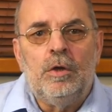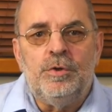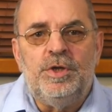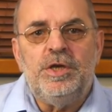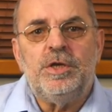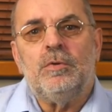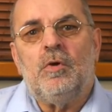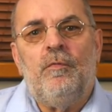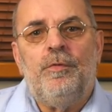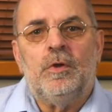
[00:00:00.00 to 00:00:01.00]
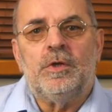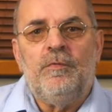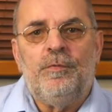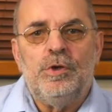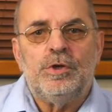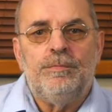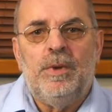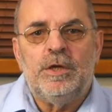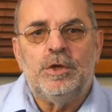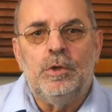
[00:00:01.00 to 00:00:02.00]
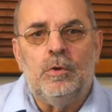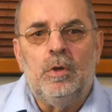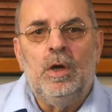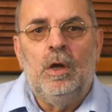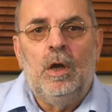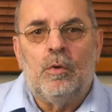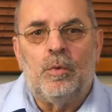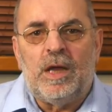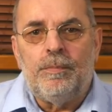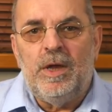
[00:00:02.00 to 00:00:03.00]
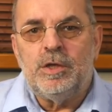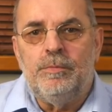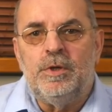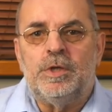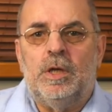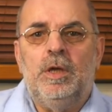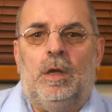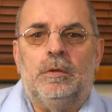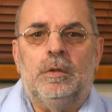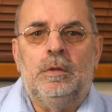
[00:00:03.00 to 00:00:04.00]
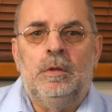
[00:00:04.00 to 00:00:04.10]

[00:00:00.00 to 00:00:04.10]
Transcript: to digital converter first makes sure correct measurements are done.